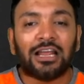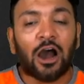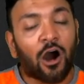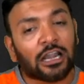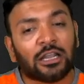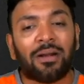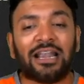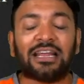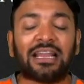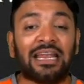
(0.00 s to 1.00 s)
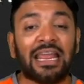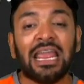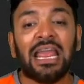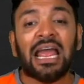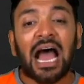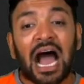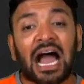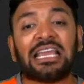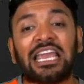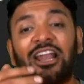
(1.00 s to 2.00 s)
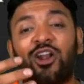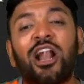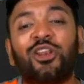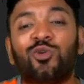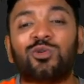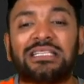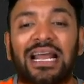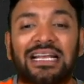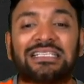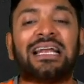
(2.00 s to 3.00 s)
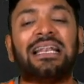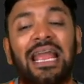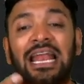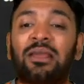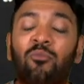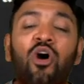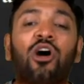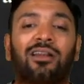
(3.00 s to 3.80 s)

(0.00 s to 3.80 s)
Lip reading: Automatically, I cannot use the asset anymore.